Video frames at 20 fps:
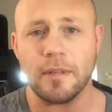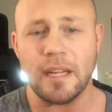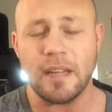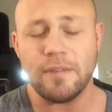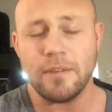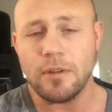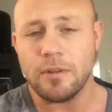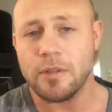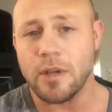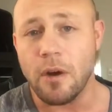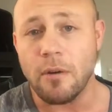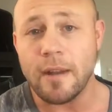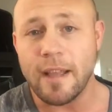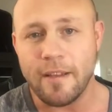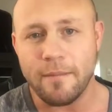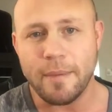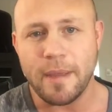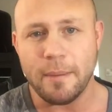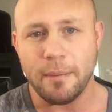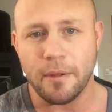if you don't
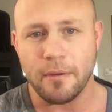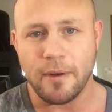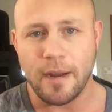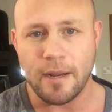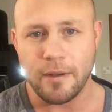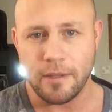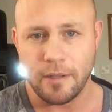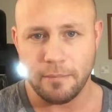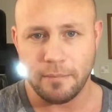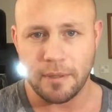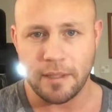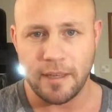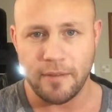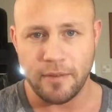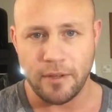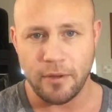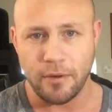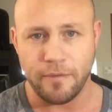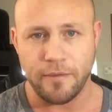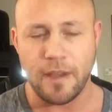have people around you that
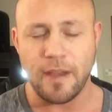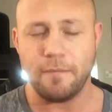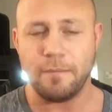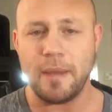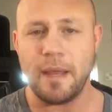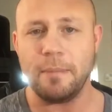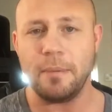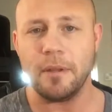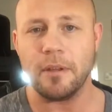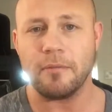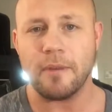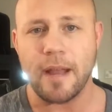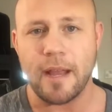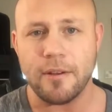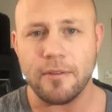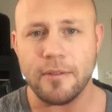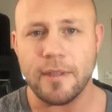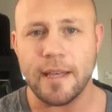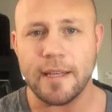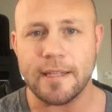believe in you, if you have people
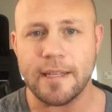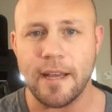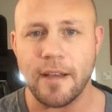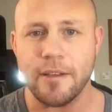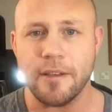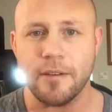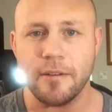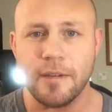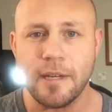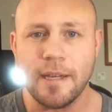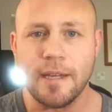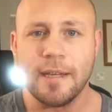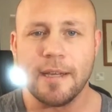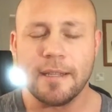around you that tell you